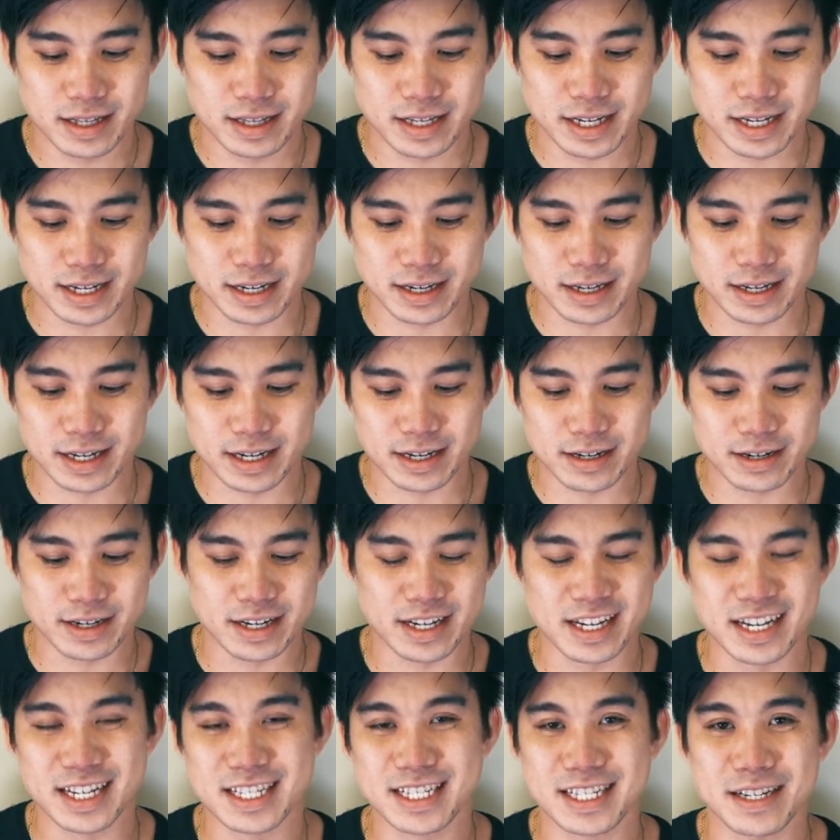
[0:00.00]
take a
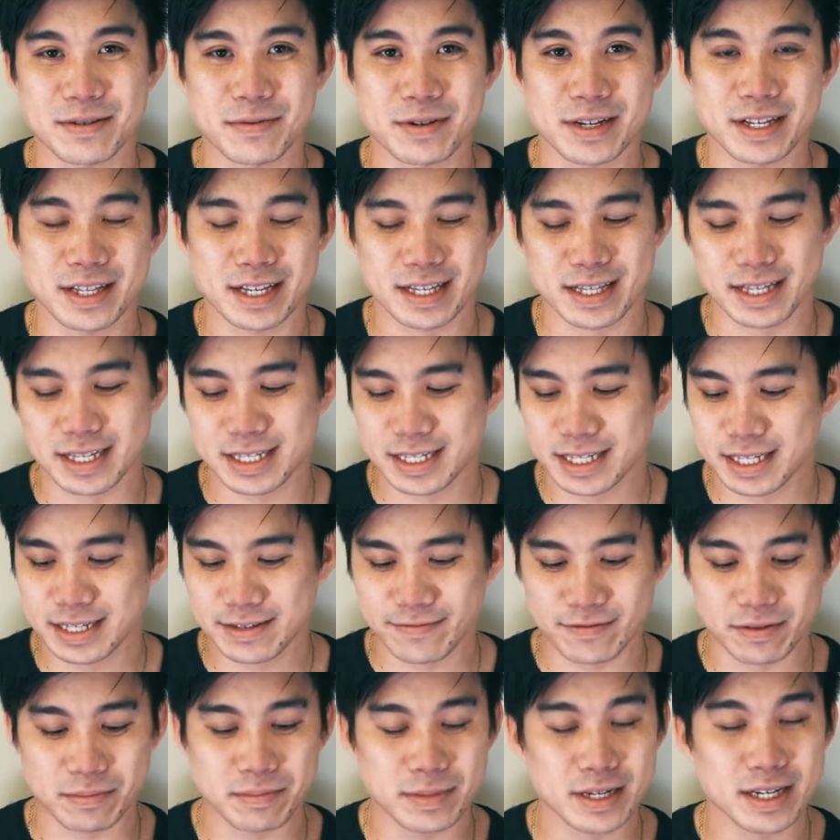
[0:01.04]
good guess at what you think this
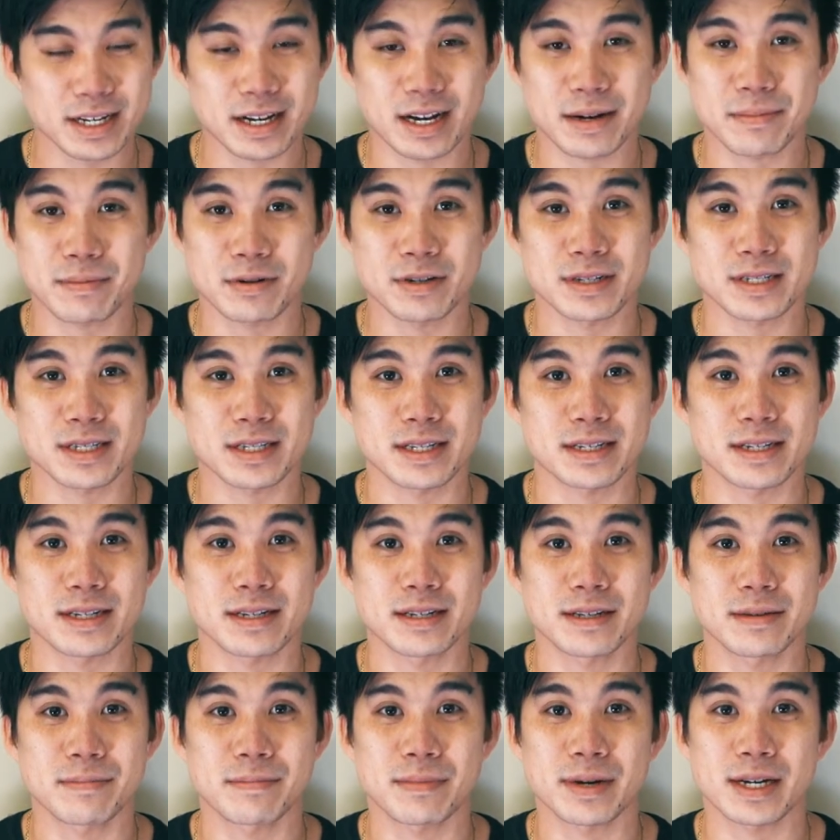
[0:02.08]
is. For me, I personally,
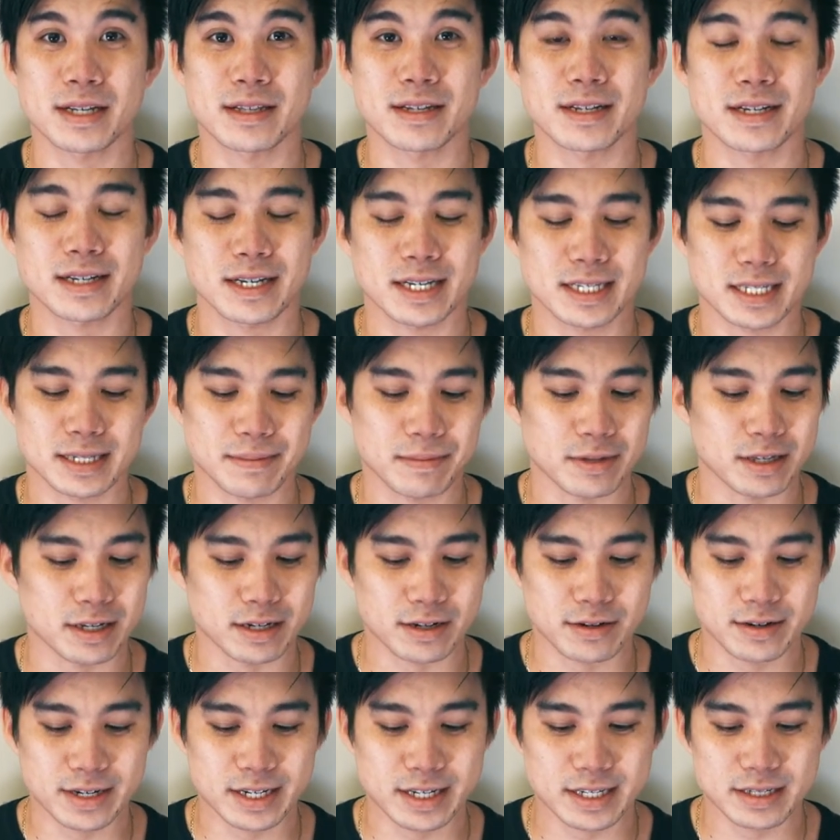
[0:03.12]
by looking at some of the
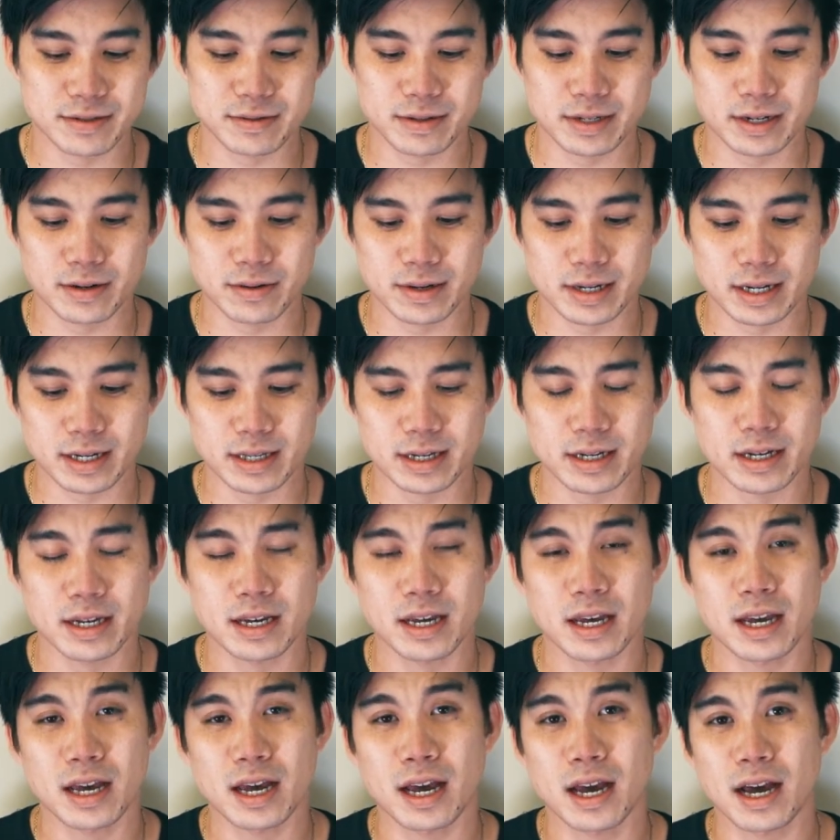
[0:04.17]
ingredients really quickly,
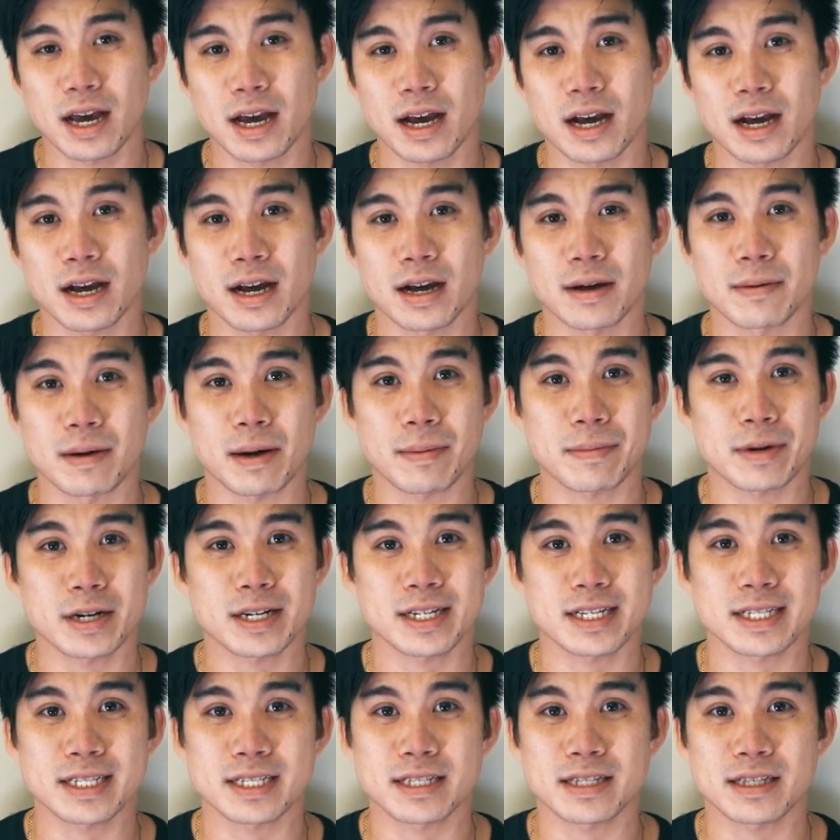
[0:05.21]
I'm going
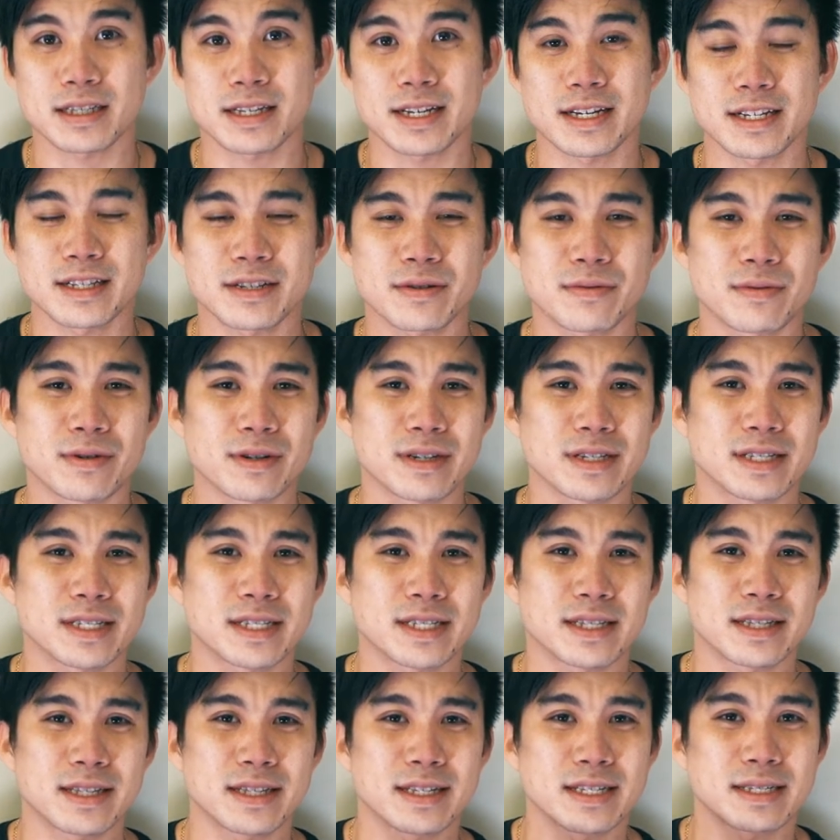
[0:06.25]
to lean towards
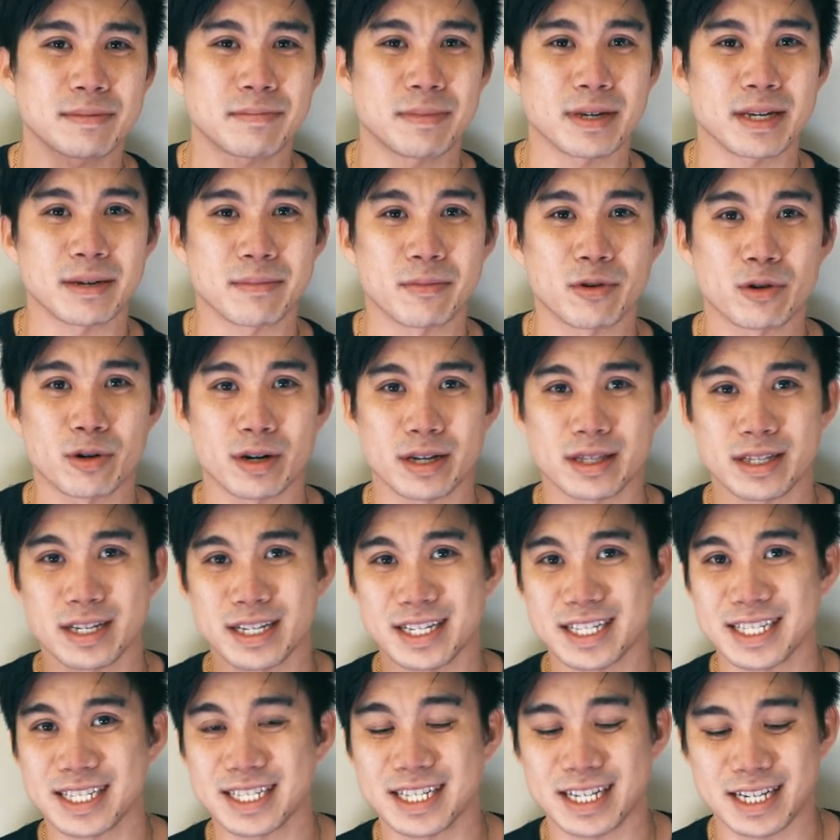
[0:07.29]
this being more on the
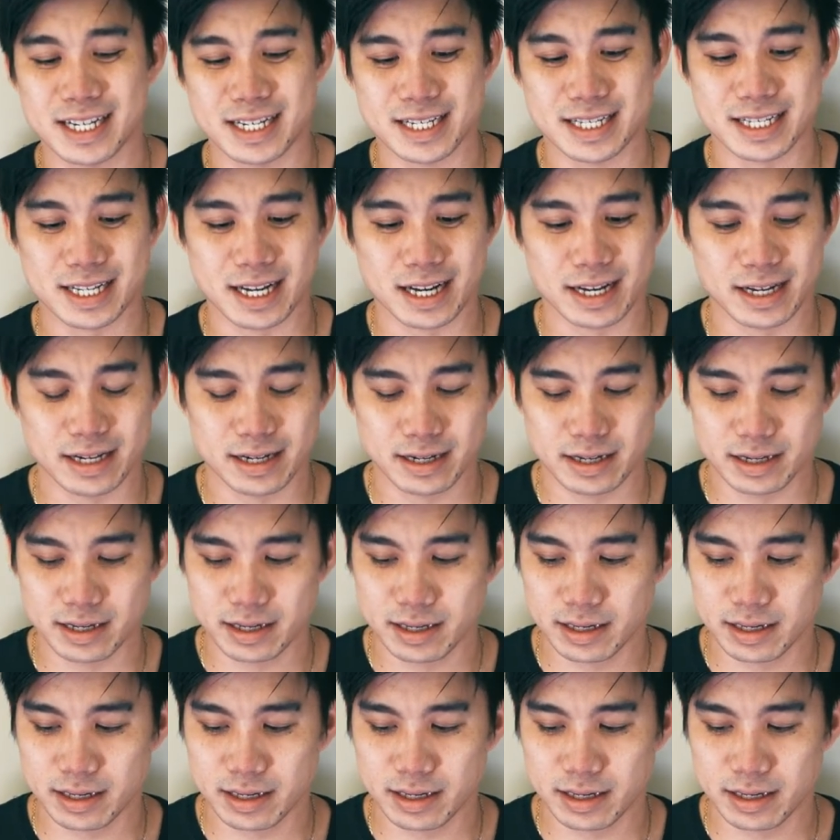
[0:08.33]
acidic side.